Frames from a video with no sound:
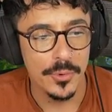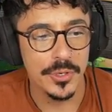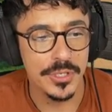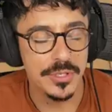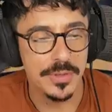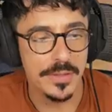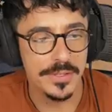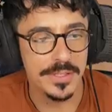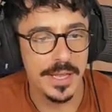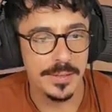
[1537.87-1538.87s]
We're going to do that the
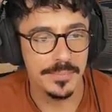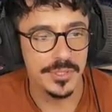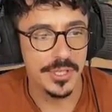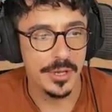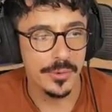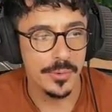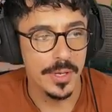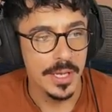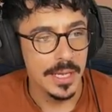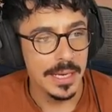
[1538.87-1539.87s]
same. So
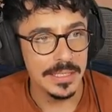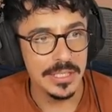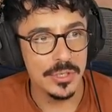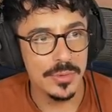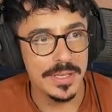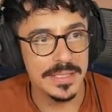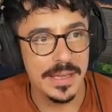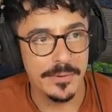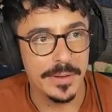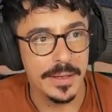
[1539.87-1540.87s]
let's do this
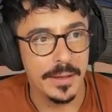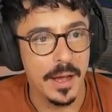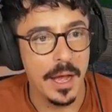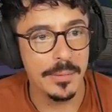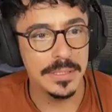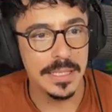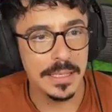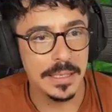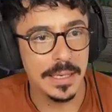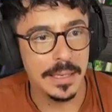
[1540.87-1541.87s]
area. I was
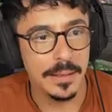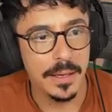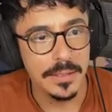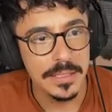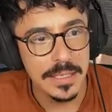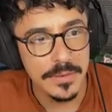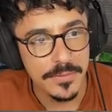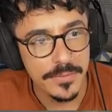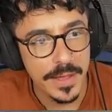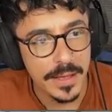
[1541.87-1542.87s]
thinking
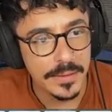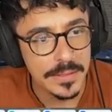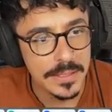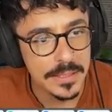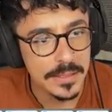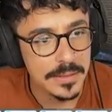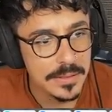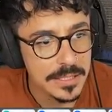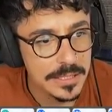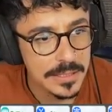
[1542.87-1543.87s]
underneath of that
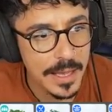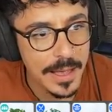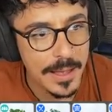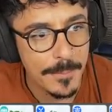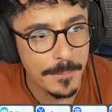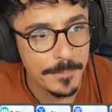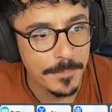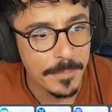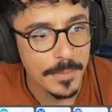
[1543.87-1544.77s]
um,